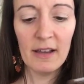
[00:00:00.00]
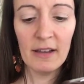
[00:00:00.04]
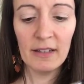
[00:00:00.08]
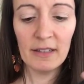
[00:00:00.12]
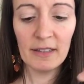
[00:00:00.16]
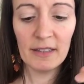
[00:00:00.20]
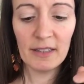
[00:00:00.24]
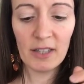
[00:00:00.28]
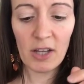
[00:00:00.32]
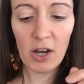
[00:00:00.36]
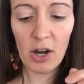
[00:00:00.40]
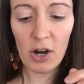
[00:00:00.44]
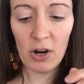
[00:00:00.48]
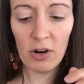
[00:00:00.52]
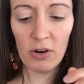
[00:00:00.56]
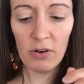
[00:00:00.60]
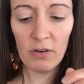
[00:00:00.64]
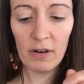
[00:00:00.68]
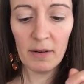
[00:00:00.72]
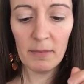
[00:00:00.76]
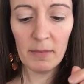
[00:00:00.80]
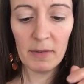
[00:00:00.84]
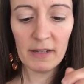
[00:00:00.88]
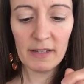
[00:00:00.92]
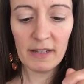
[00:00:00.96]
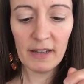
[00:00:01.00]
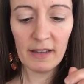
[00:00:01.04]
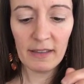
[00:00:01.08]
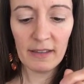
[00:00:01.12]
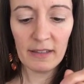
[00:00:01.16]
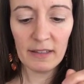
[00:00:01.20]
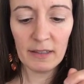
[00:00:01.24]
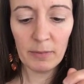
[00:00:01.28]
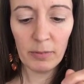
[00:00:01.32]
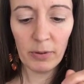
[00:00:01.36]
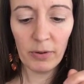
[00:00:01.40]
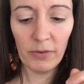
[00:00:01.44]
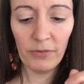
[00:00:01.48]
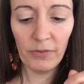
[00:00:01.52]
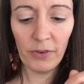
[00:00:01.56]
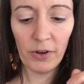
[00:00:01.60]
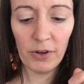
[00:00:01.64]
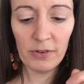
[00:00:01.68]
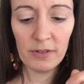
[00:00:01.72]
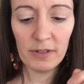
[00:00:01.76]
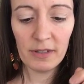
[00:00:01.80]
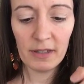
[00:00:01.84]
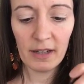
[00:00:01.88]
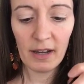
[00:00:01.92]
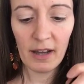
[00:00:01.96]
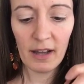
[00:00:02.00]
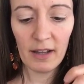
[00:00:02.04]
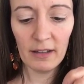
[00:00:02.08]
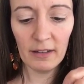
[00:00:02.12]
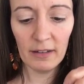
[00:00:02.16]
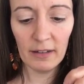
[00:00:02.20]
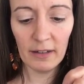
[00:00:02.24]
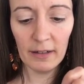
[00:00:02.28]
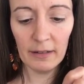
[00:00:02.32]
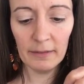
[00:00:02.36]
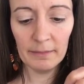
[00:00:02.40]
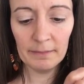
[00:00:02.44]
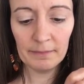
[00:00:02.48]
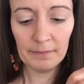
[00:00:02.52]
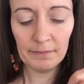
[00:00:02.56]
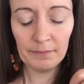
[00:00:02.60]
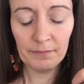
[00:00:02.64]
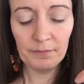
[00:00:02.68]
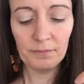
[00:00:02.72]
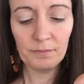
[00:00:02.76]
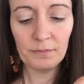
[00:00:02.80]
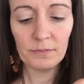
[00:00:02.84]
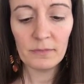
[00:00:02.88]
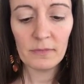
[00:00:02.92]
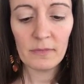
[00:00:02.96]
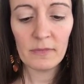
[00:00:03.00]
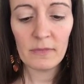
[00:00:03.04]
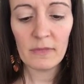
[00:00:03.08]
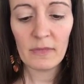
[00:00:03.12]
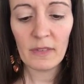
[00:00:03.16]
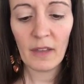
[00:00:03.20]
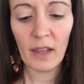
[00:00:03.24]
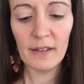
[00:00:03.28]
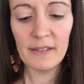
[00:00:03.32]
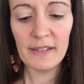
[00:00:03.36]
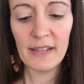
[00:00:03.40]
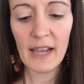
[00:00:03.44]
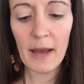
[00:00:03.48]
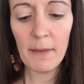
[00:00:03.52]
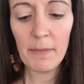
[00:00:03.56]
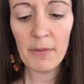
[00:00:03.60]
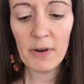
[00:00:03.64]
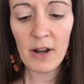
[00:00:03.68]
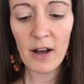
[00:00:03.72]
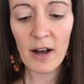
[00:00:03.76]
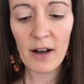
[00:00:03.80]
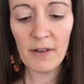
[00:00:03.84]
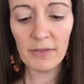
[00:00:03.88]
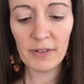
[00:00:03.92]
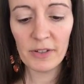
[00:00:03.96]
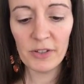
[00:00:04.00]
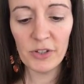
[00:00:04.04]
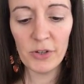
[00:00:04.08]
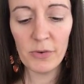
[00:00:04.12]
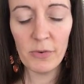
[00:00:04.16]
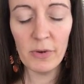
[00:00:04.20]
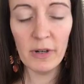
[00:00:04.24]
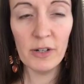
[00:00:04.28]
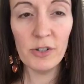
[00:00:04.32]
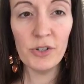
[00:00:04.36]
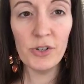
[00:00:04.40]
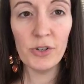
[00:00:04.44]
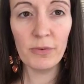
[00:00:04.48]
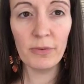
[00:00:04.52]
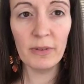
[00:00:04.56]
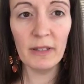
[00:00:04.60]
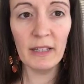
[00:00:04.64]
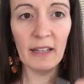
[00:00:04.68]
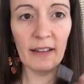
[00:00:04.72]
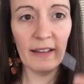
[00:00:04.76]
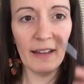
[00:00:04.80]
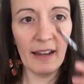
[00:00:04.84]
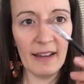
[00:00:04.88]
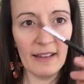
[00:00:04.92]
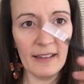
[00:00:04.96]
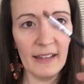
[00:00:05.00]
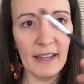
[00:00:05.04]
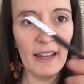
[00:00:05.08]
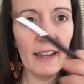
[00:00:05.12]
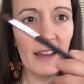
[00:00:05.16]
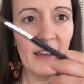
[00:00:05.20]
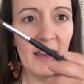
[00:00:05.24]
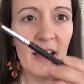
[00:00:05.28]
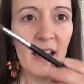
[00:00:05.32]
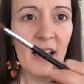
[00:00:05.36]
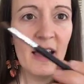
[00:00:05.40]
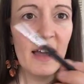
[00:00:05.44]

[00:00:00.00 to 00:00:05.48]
So I'm gonna take this Provoked color, tap it off because you wanna do really lightly.